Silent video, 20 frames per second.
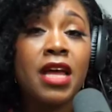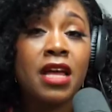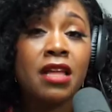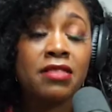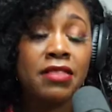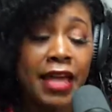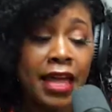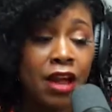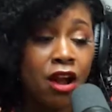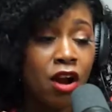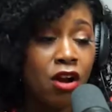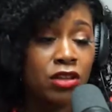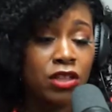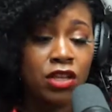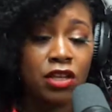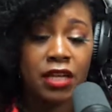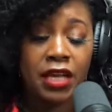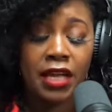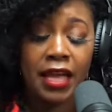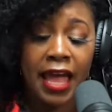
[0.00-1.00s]
They are
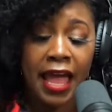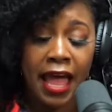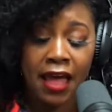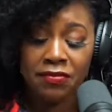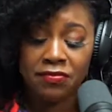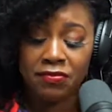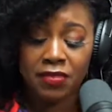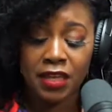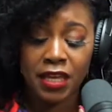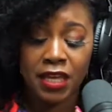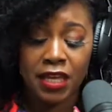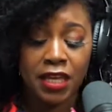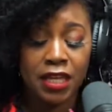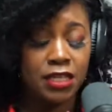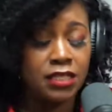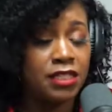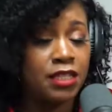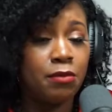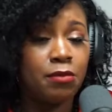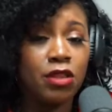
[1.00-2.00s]
looking at
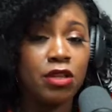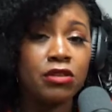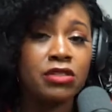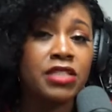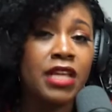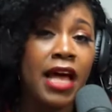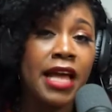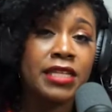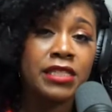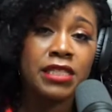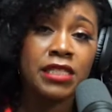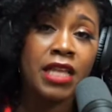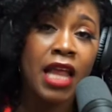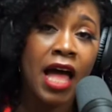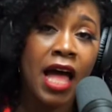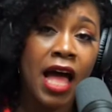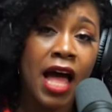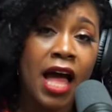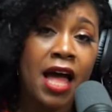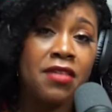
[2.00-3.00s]
the similar size
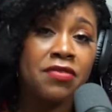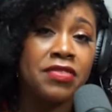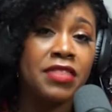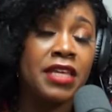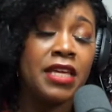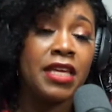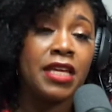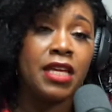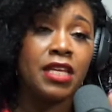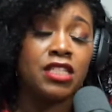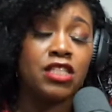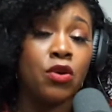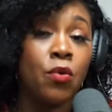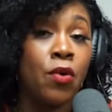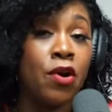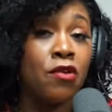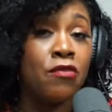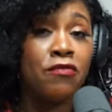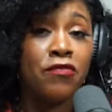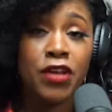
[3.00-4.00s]
lot, the
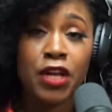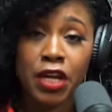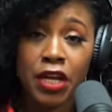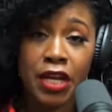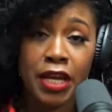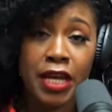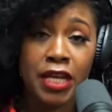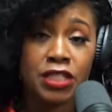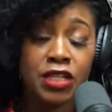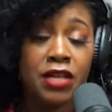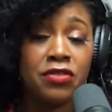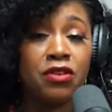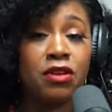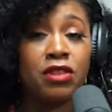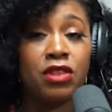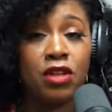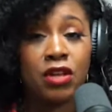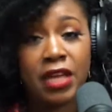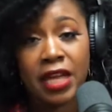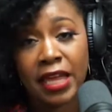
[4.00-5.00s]
square footage, and they're
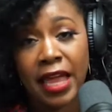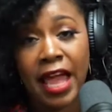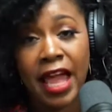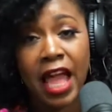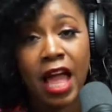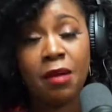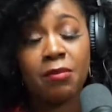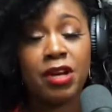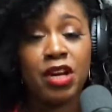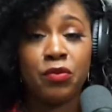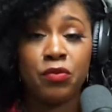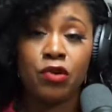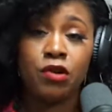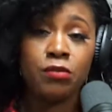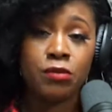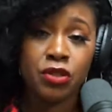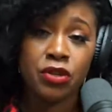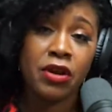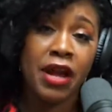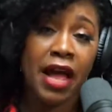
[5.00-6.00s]
looking at how many
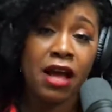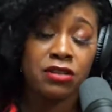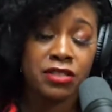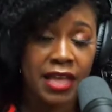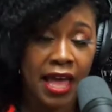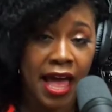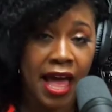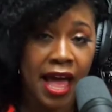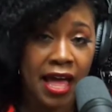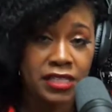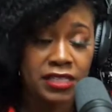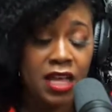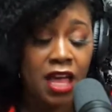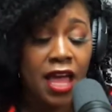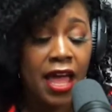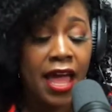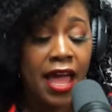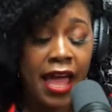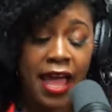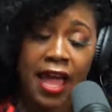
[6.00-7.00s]
rooms your house has
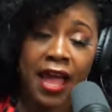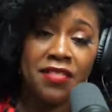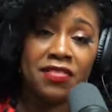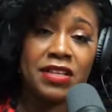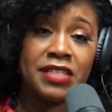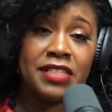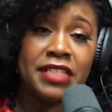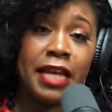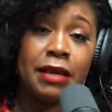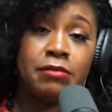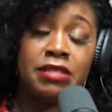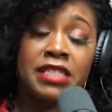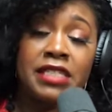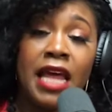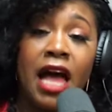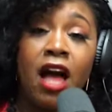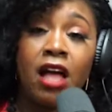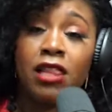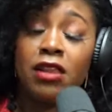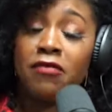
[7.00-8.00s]
and the same
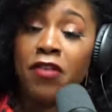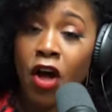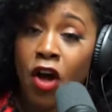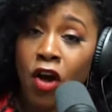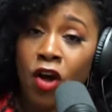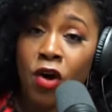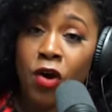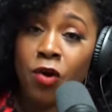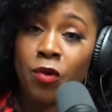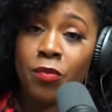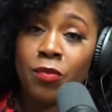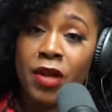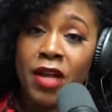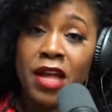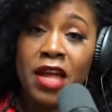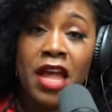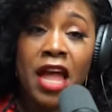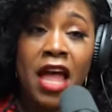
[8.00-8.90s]
style of home.